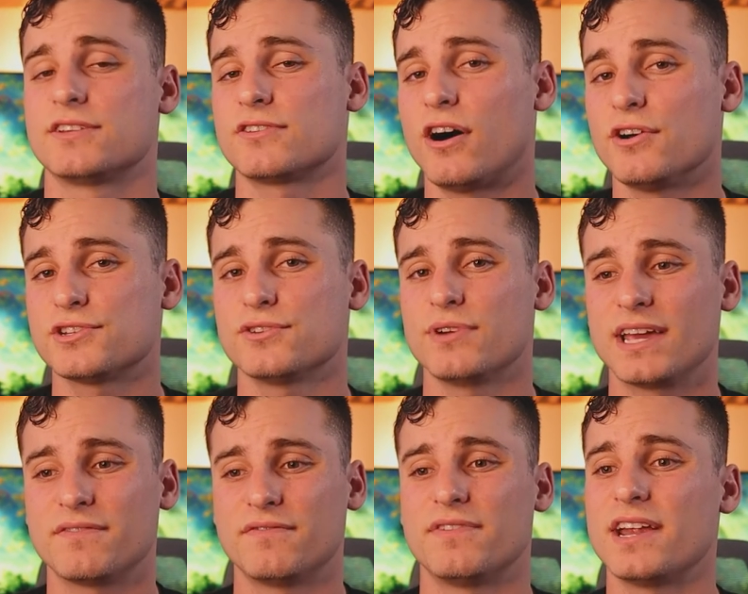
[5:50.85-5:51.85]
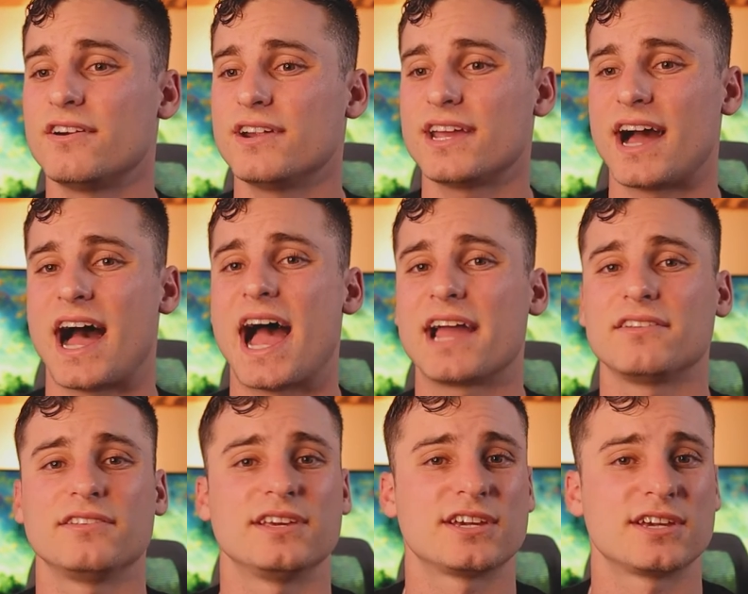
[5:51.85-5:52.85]
it's also a very
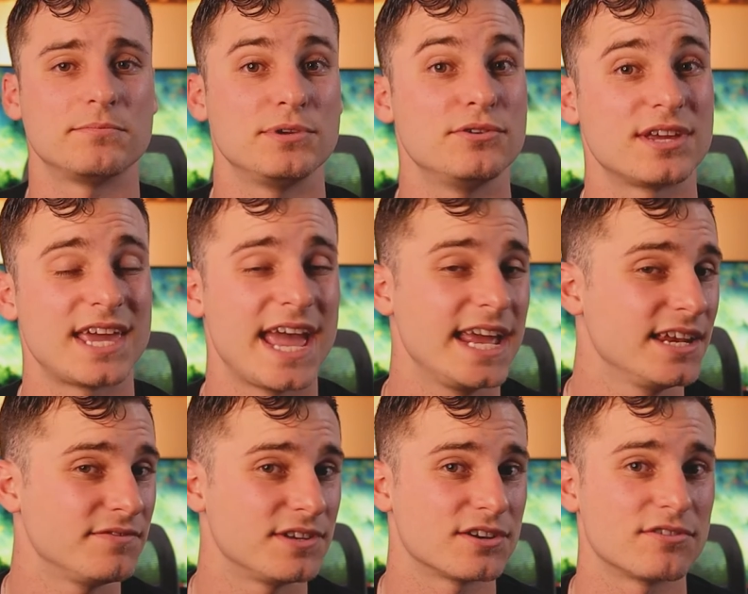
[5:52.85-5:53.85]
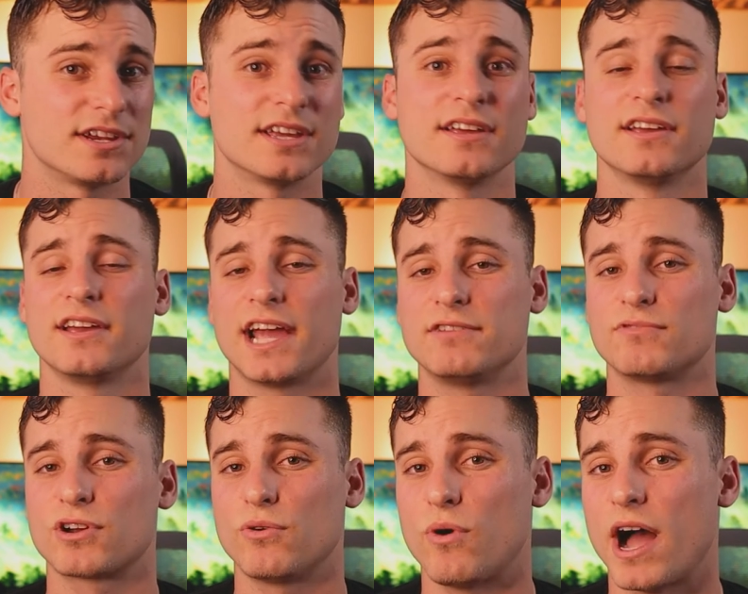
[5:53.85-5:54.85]
highly communicative degree and
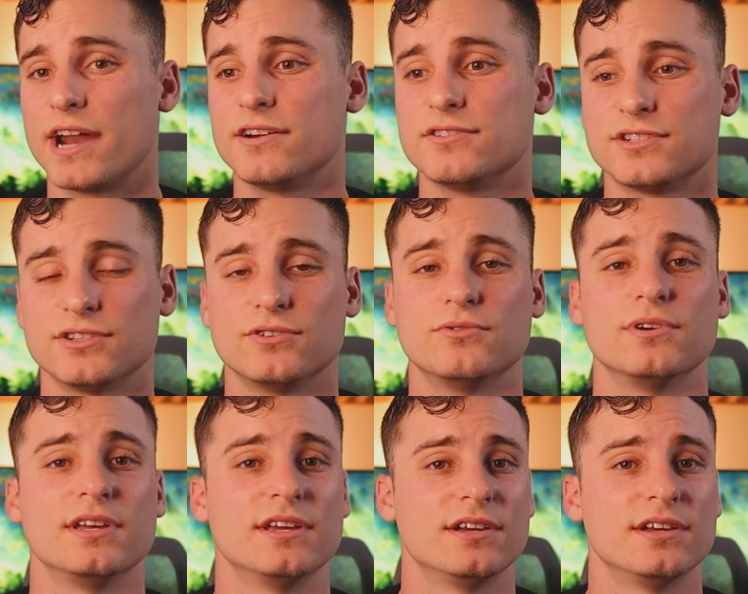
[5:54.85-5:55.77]
requires you